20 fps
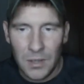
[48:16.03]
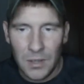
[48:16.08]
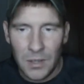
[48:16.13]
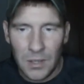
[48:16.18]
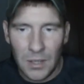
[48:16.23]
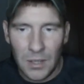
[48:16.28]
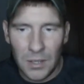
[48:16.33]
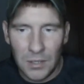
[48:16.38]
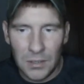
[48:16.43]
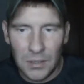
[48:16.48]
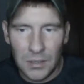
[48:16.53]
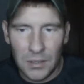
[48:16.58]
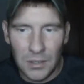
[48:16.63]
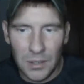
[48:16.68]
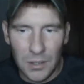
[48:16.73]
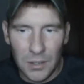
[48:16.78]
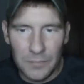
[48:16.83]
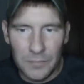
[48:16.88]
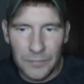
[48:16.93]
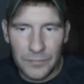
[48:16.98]

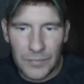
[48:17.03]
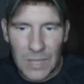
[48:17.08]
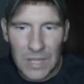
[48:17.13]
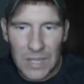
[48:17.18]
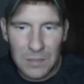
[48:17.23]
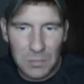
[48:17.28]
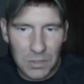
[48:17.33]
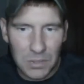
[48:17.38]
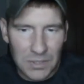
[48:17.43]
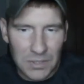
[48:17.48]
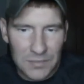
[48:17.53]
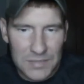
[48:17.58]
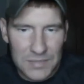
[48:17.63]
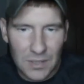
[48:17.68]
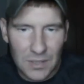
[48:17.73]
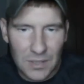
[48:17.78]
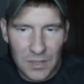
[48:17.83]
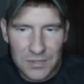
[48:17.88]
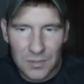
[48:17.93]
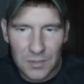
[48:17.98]
And he believes he
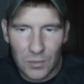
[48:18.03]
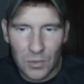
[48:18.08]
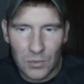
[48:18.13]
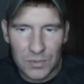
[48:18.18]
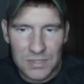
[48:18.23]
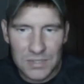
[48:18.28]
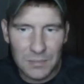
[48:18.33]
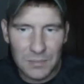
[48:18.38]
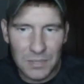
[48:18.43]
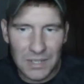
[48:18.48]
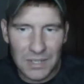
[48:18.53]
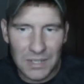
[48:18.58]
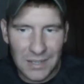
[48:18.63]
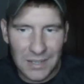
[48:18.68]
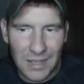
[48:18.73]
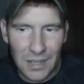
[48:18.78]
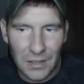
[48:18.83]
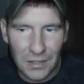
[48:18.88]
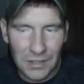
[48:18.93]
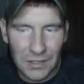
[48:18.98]
also heard somebody
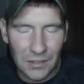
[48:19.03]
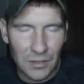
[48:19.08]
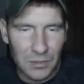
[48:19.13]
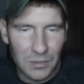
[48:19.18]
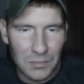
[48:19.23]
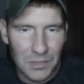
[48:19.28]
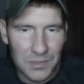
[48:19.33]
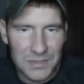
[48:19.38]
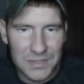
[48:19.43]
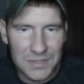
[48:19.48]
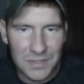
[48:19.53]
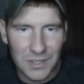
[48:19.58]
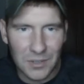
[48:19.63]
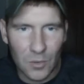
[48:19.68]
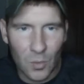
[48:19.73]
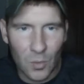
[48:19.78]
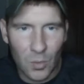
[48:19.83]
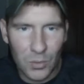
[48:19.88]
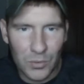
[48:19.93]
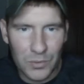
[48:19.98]
yelling almost like
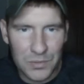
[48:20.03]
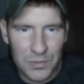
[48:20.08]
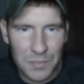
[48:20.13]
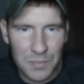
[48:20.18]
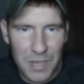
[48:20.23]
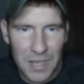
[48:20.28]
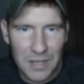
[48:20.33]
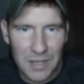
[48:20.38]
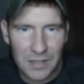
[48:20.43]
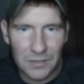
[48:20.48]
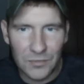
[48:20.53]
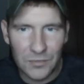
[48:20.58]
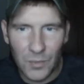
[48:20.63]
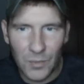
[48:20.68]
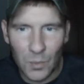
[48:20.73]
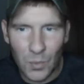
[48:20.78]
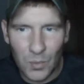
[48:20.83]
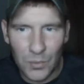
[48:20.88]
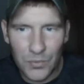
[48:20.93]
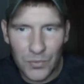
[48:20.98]
orders back and
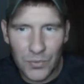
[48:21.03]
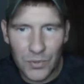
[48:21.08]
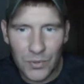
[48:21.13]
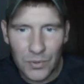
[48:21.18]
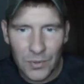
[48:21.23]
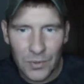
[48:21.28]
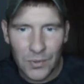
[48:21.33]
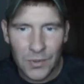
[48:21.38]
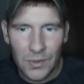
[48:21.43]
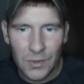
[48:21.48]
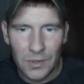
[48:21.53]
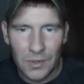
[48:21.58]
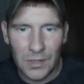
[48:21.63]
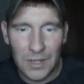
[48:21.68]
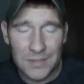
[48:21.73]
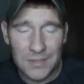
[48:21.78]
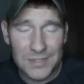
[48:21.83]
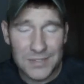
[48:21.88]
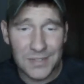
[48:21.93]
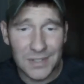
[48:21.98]
forth. And I
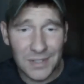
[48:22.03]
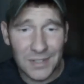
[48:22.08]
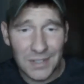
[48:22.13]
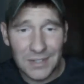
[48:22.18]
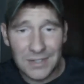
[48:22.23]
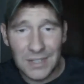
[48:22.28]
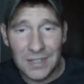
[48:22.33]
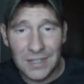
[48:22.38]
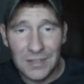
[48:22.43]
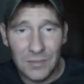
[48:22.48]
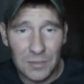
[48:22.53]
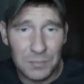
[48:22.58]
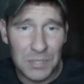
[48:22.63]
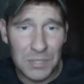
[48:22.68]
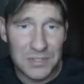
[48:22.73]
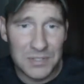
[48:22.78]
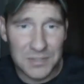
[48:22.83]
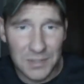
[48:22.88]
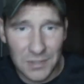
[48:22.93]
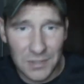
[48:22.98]
still got to get that
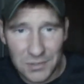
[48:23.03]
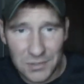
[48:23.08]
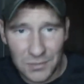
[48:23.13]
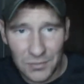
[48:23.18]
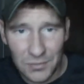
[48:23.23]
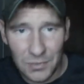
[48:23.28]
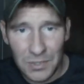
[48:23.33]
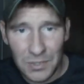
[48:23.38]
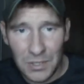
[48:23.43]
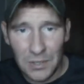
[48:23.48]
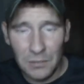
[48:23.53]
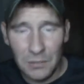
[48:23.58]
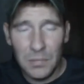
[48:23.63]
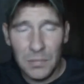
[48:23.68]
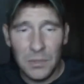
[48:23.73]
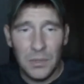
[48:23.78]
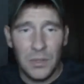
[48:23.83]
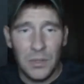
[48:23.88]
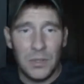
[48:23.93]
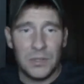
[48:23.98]
EVP session from him
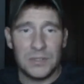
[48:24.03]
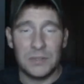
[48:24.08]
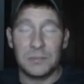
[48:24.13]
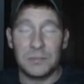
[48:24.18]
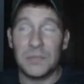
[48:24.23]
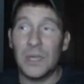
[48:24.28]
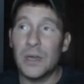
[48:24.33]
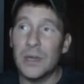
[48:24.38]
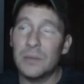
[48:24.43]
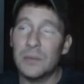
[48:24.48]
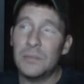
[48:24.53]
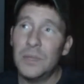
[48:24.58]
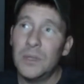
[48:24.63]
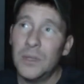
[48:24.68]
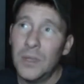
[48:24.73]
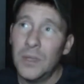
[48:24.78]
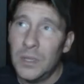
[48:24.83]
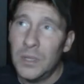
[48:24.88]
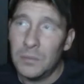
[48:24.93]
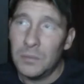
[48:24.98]
sometime.
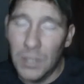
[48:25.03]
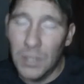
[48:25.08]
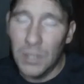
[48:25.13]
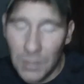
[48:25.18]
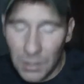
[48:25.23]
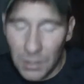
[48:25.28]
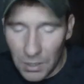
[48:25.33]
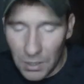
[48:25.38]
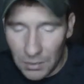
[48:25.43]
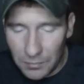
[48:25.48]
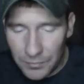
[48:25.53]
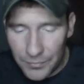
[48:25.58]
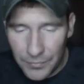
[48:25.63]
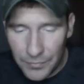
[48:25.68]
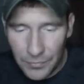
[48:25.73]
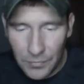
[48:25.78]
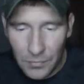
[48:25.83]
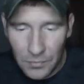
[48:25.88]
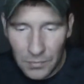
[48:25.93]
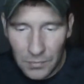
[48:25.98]
But
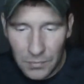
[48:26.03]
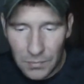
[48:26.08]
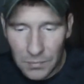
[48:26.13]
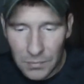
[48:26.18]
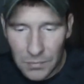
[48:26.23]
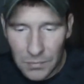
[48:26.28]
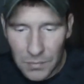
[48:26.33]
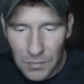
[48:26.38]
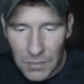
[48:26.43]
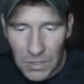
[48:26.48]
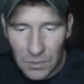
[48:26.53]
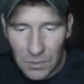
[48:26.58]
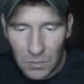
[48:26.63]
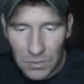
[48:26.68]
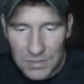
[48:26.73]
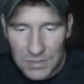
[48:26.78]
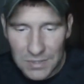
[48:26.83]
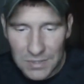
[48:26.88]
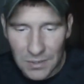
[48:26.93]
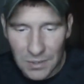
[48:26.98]
he
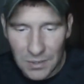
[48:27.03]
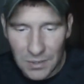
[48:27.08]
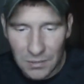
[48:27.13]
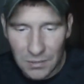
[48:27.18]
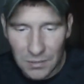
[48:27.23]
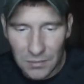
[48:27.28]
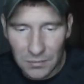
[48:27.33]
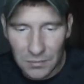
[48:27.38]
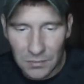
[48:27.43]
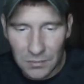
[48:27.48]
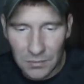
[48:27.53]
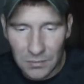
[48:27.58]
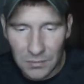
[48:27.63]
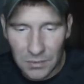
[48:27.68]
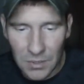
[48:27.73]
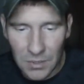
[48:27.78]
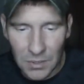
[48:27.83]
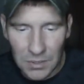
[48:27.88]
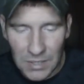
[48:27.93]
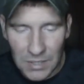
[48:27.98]
was hearing
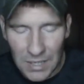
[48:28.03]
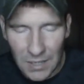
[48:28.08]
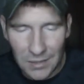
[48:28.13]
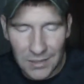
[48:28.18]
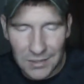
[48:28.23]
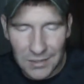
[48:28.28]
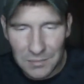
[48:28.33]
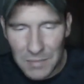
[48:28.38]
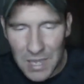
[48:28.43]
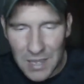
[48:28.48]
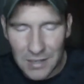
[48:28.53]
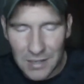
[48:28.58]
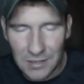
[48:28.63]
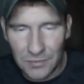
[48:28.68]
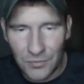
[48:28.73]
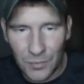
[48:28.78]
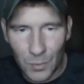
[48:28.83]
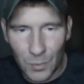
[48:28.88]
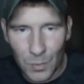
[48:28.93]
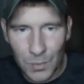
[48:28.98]
yelling back and
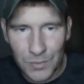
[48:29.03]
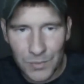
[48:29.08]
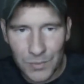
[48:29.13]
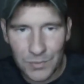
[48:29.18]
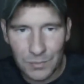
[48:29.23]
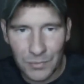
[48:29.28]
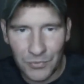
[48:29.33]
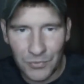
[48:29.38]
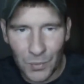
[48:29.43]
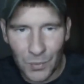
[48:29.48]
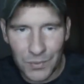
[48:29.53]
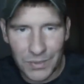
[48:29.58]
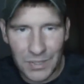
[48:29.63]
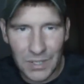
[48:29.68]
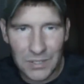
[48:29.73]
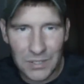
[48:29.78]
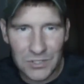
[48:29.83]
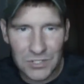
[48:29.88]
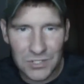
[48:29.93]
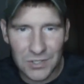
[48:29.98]
forth before the
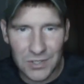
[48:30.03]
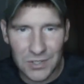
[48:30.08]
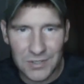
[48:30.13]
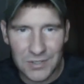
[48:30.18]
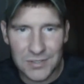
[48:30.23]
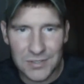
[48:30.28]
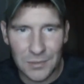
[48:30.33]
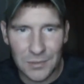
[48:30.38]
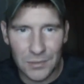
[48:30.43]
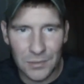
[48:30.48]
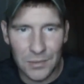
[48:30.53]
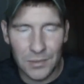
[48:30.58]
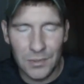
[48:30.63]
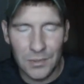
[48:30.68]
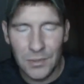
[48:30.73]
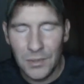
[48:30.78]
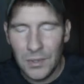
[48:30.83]
gunshots started.